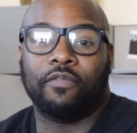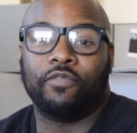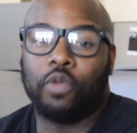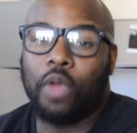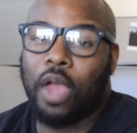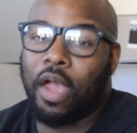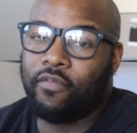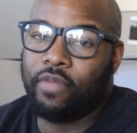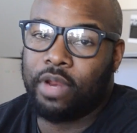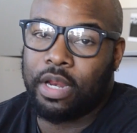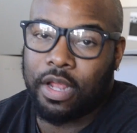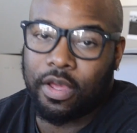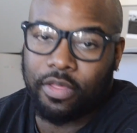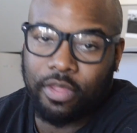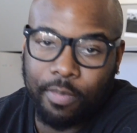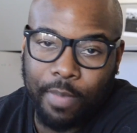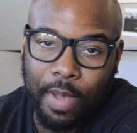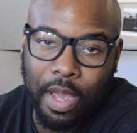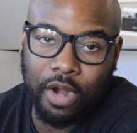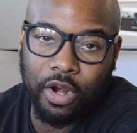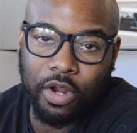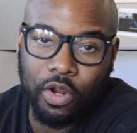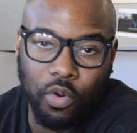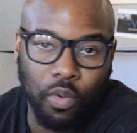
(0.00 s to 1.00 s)
you have any other
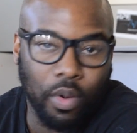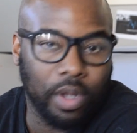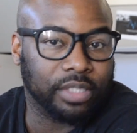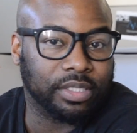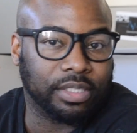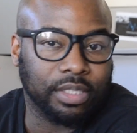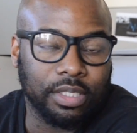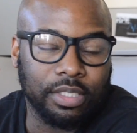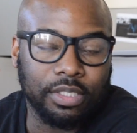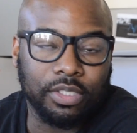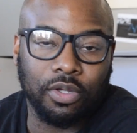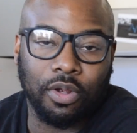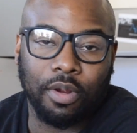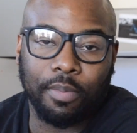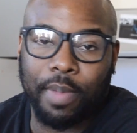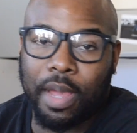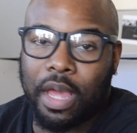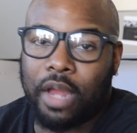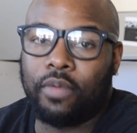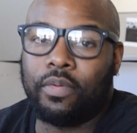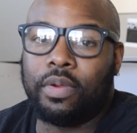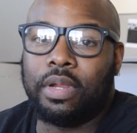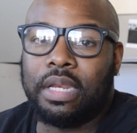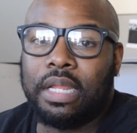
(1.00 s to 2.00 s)
battery questions or
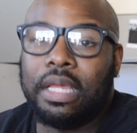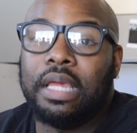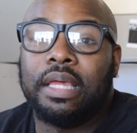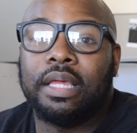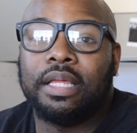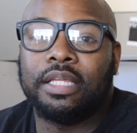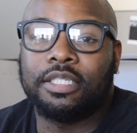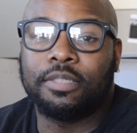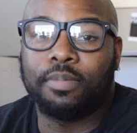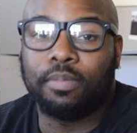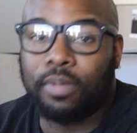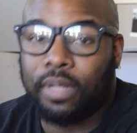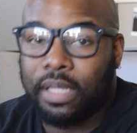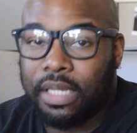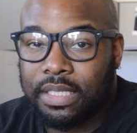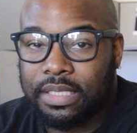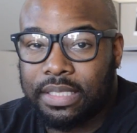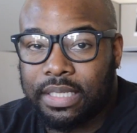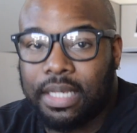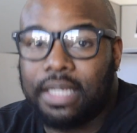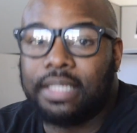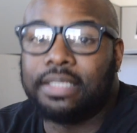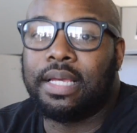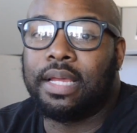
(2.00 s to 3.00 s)
battery needs, please
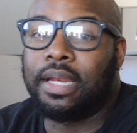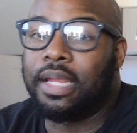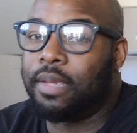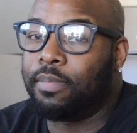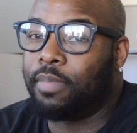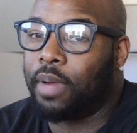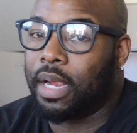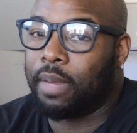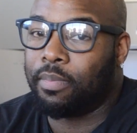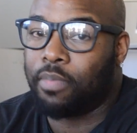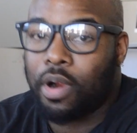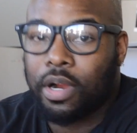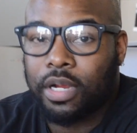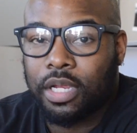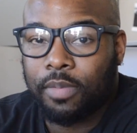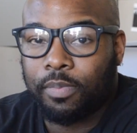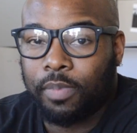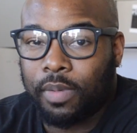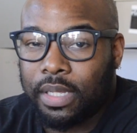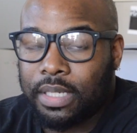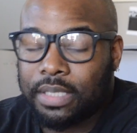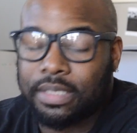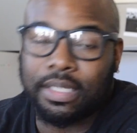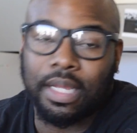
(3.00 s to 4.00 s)
see us at
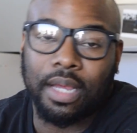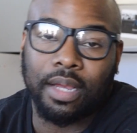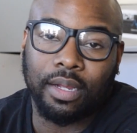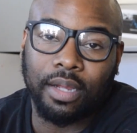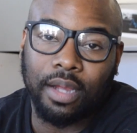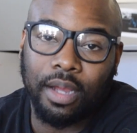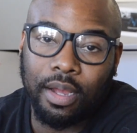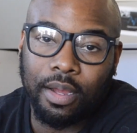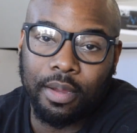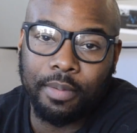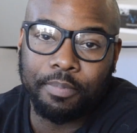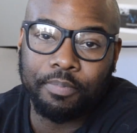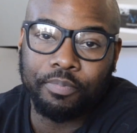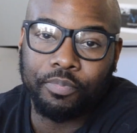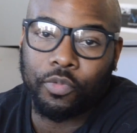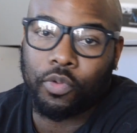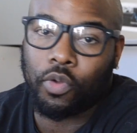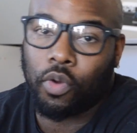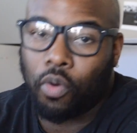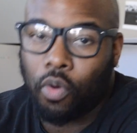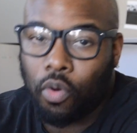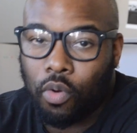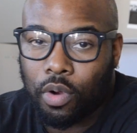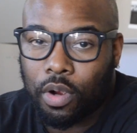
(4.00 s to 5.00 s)
ebikemarketplace.com,
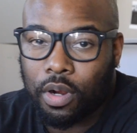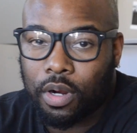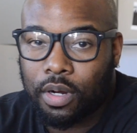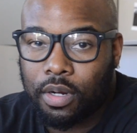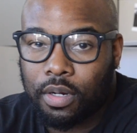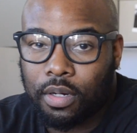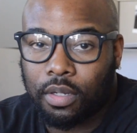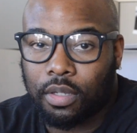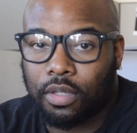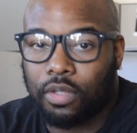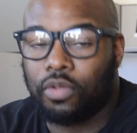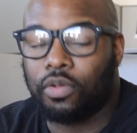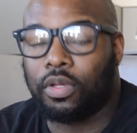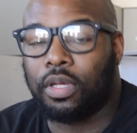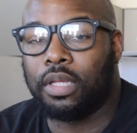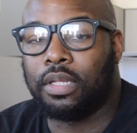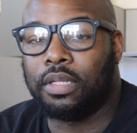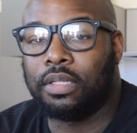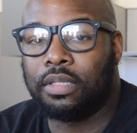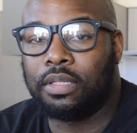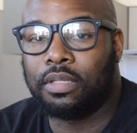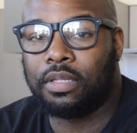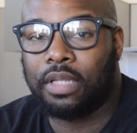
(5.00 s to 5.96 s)
or you can